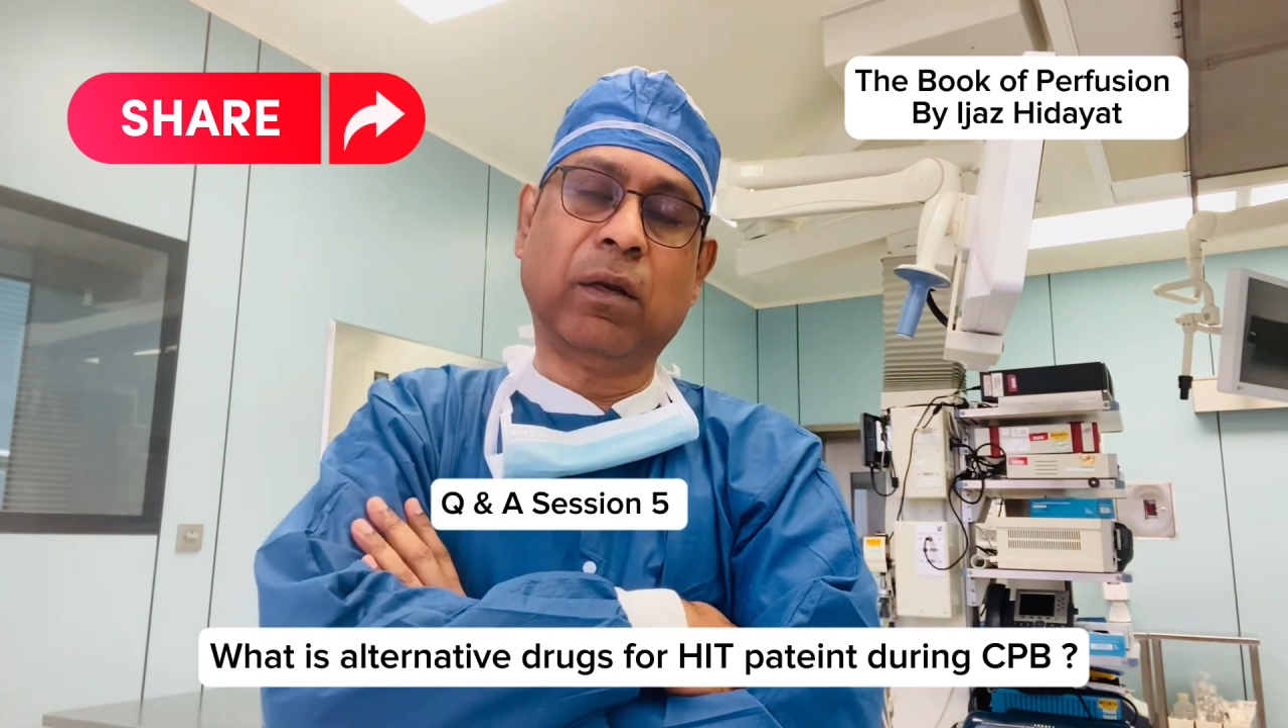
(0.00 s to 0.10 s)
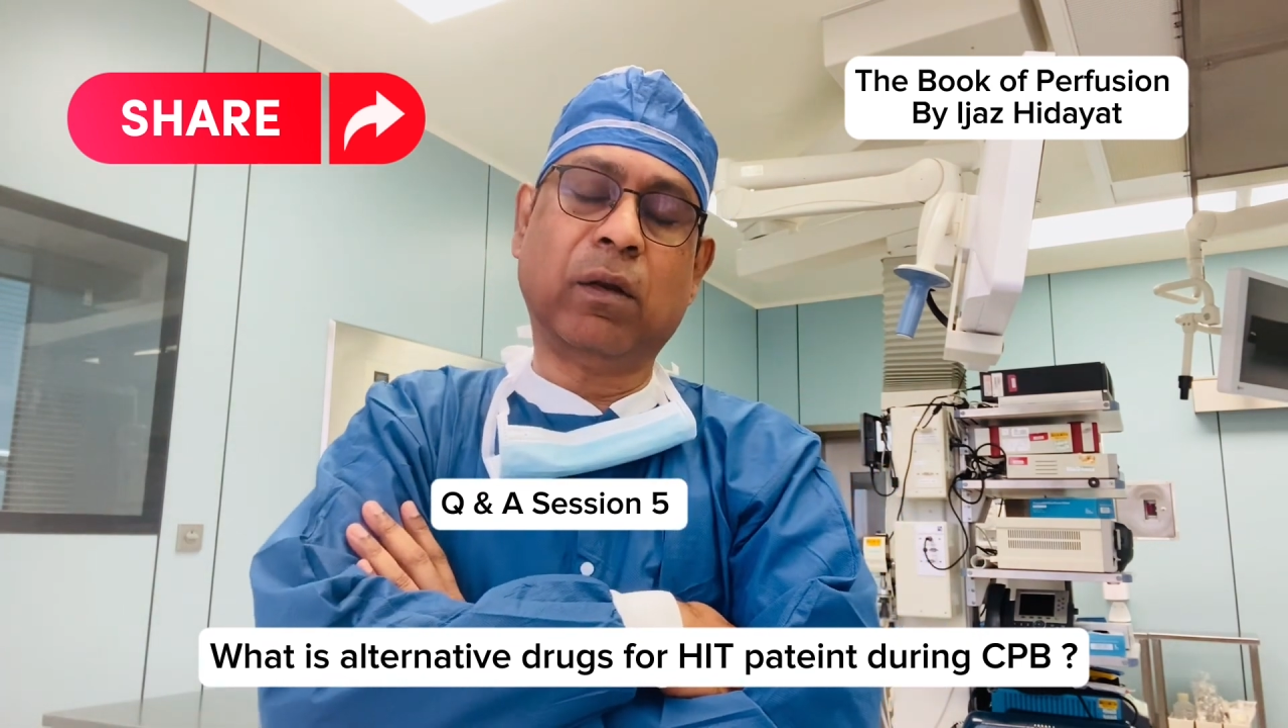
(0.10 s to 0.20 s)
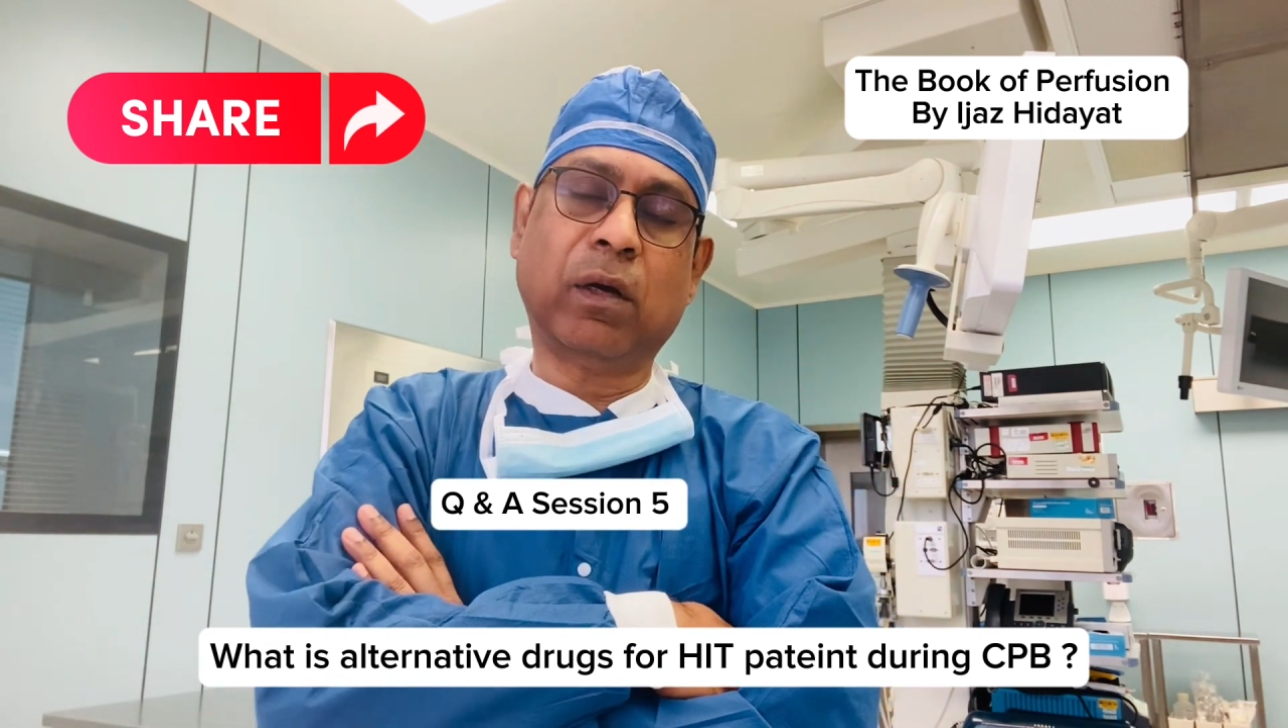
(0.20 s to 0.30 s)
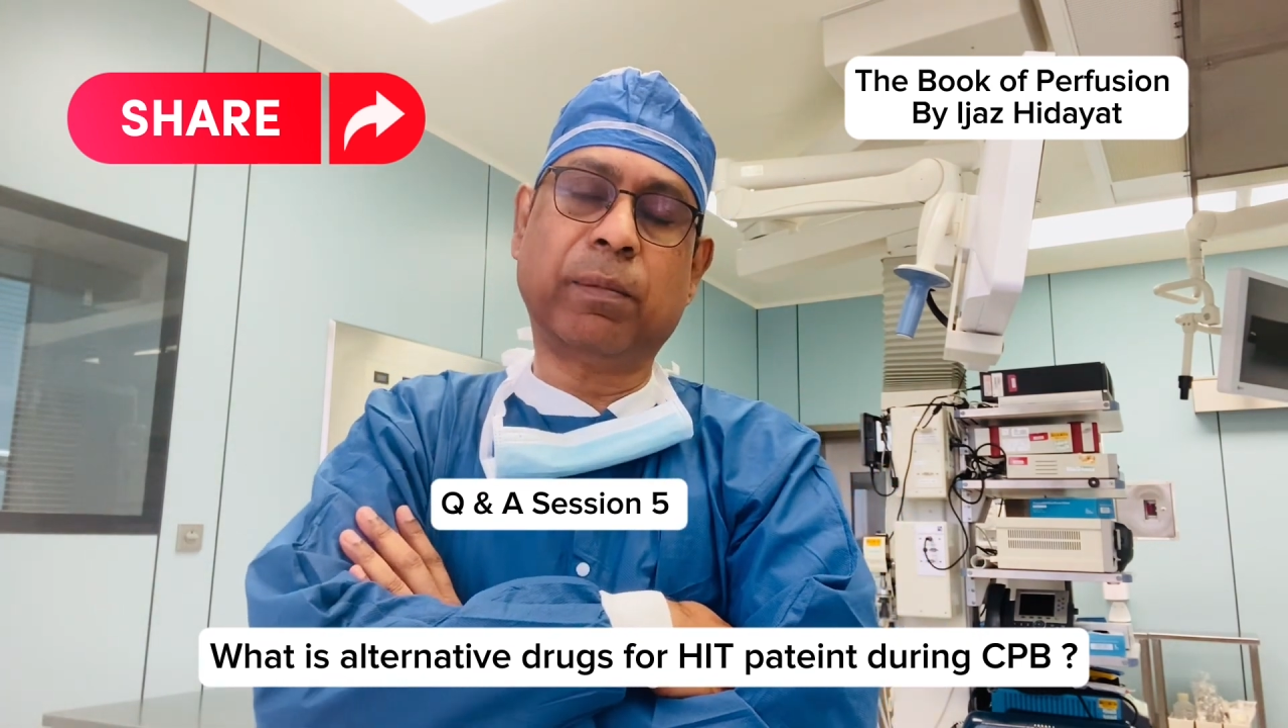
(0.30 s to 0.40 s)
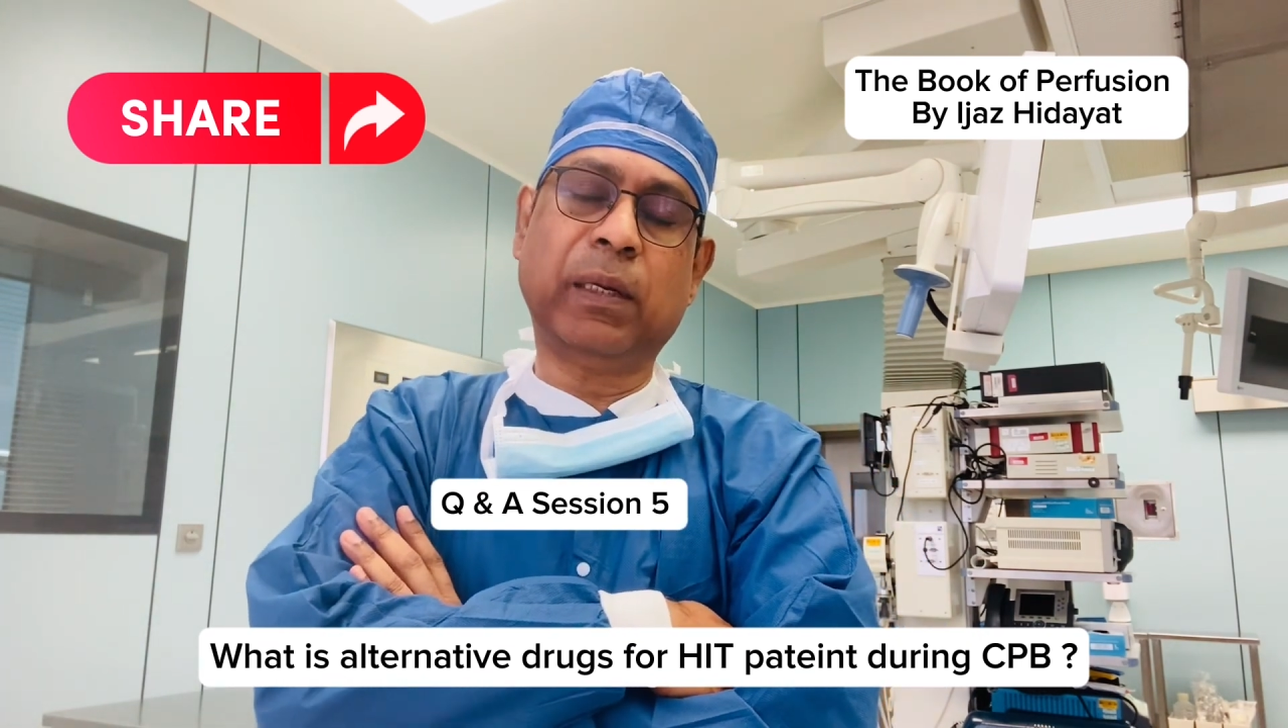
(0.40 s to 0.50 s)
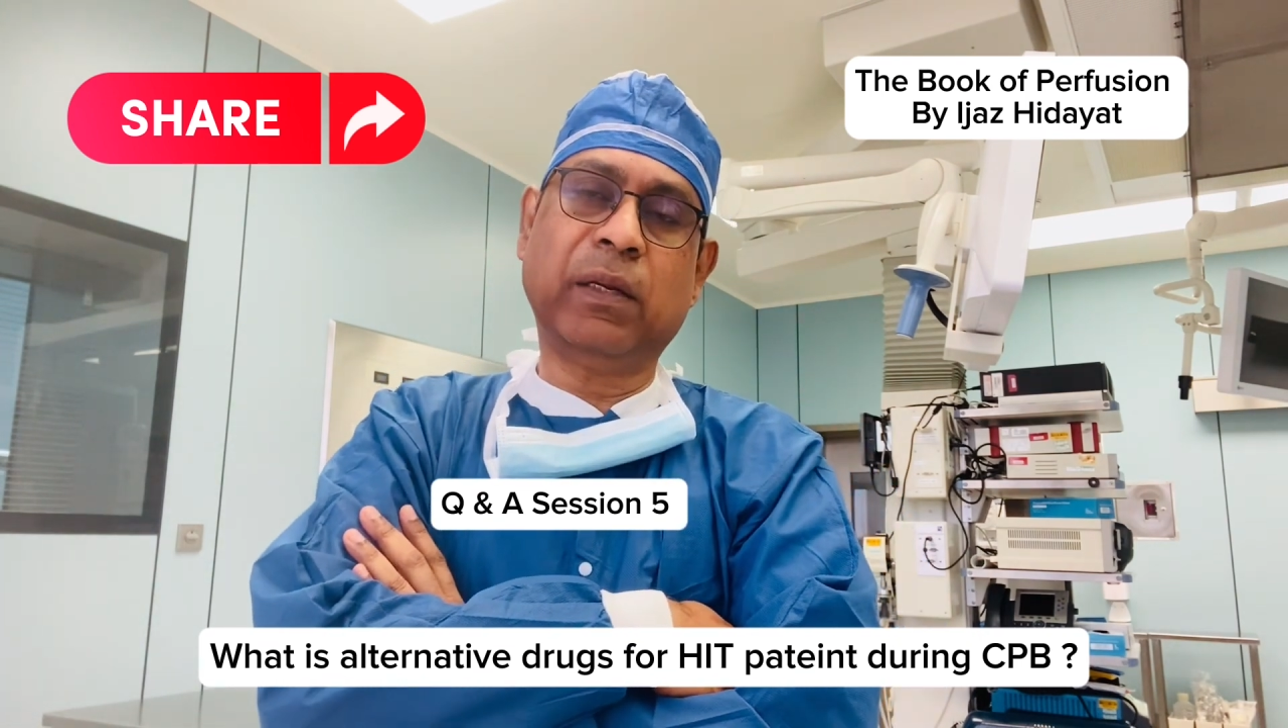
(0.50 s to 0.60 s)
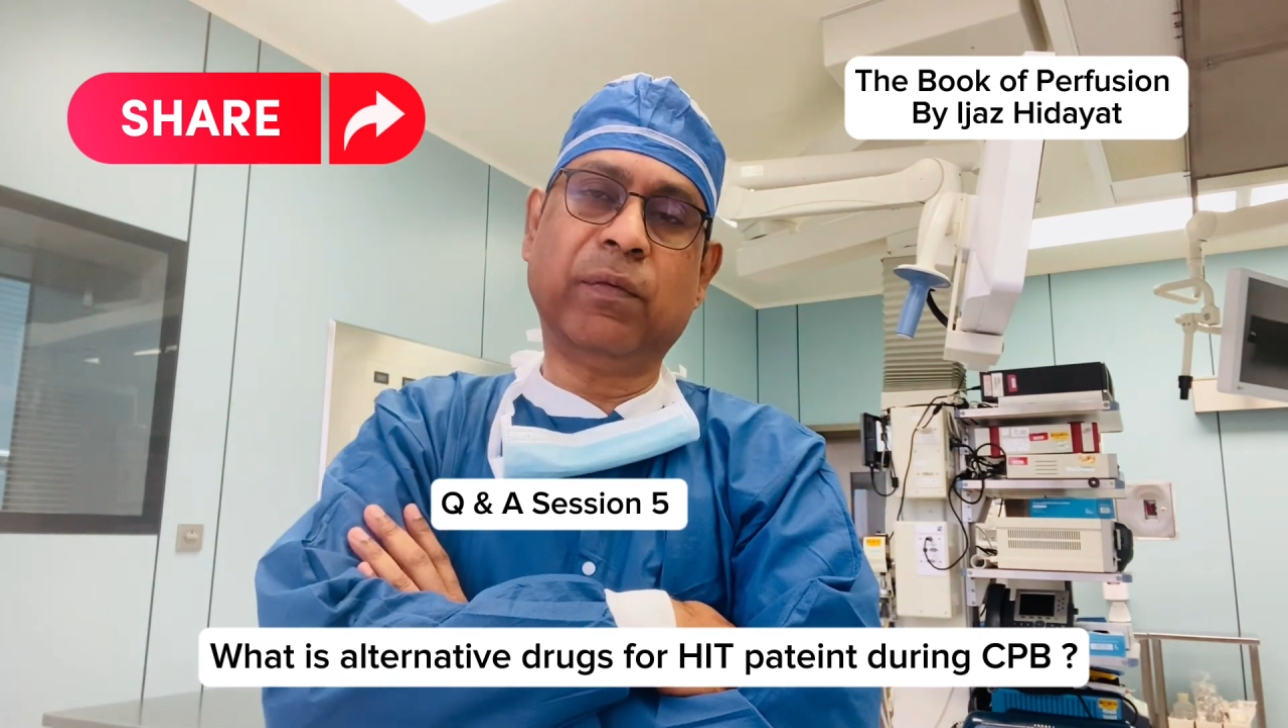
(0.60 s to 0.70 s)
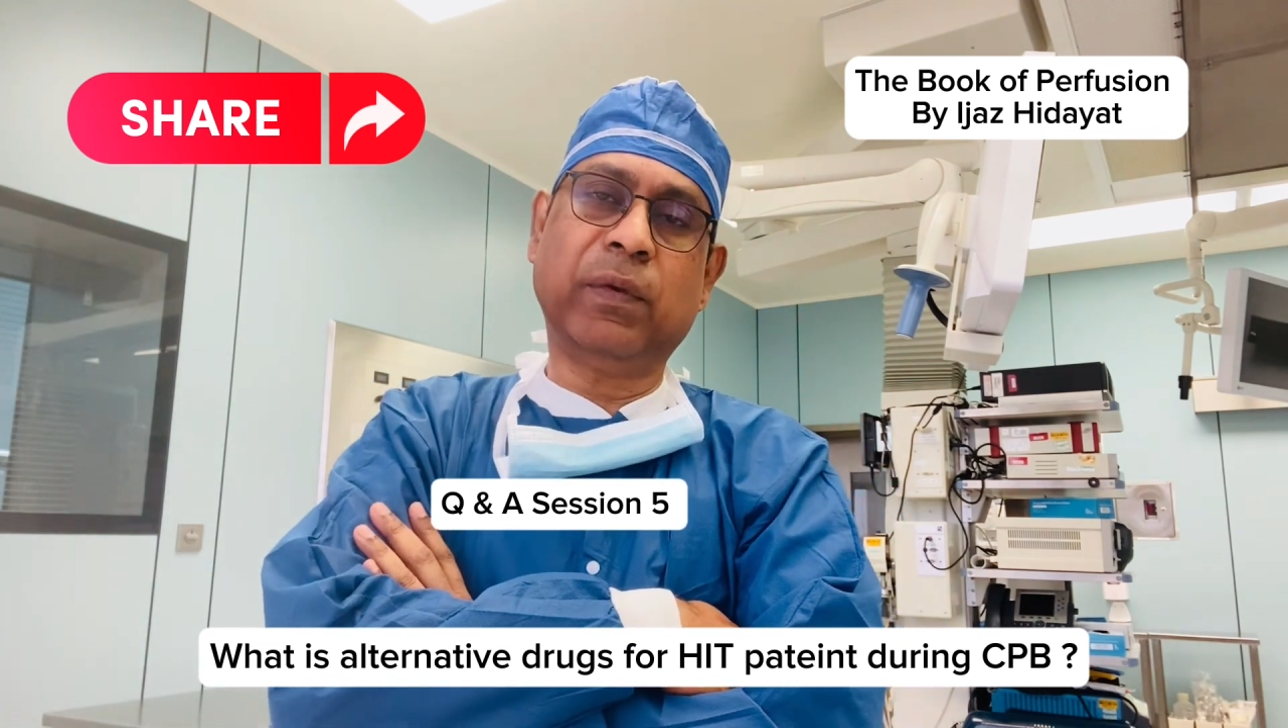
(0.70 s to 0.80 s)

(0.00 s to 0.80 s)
normally